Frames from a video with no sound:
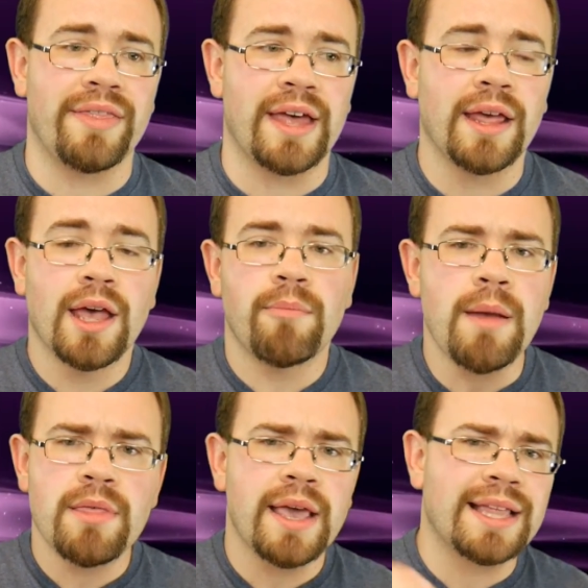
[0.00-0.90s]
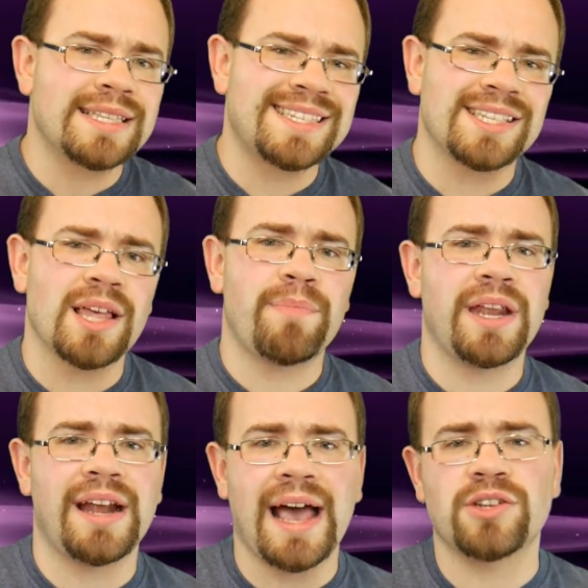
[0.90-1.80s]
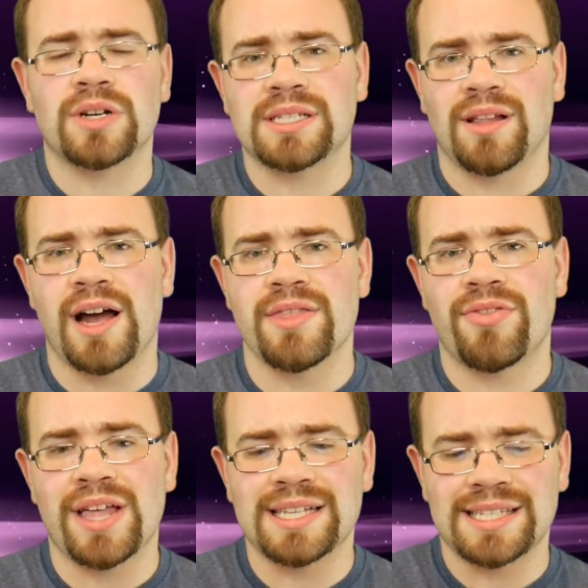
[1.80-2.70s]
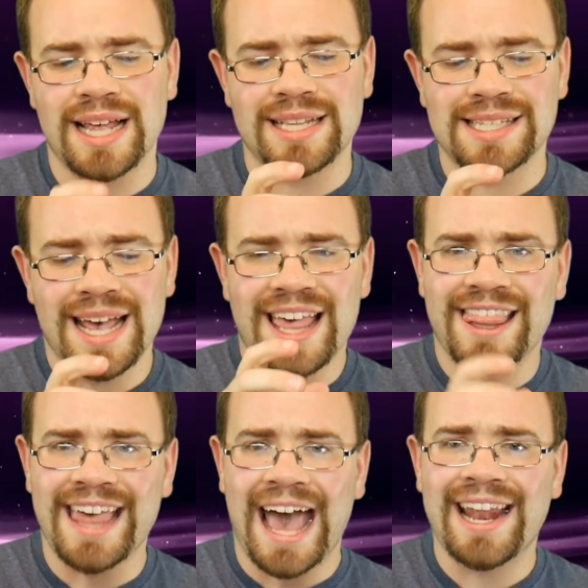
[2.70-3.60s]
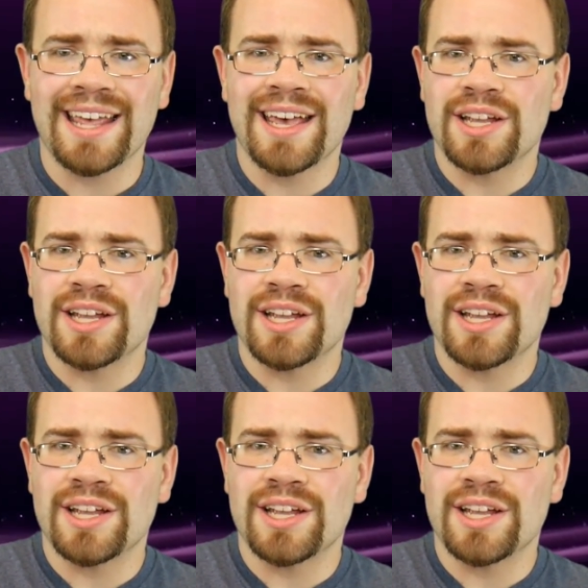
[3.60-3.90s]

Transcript: and then maybe they can slip in an address line that then sends that